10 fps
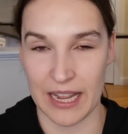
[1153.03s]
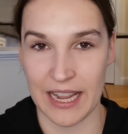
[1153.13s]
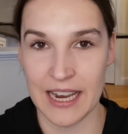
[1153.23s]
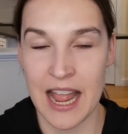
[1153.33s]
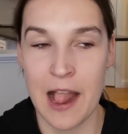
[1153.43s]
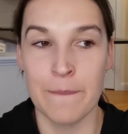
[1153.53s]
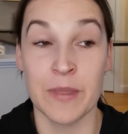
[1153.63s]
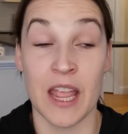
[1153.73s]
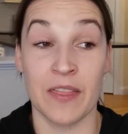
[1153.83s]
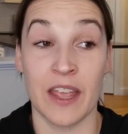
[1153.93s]
that.
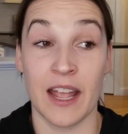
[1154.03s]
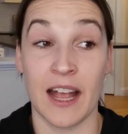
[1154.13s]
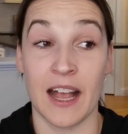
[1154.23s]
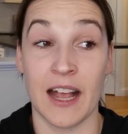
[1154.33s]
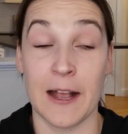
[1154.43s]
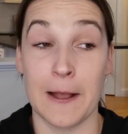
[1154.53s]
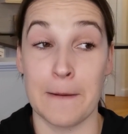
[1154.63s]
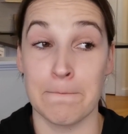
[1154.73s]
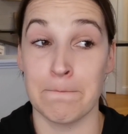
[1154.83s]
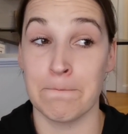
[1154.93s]
And there
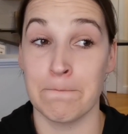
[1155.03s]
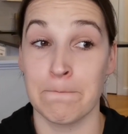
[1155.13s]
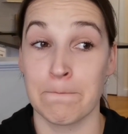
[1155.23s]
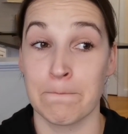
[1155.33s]
are